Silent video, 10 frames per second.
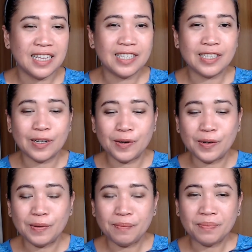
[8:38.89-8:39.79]

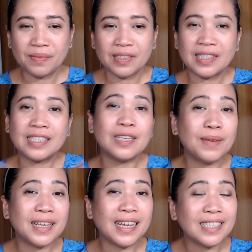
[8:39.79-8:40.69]
So, till
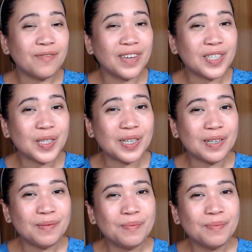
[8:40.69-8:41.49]
my next adventure,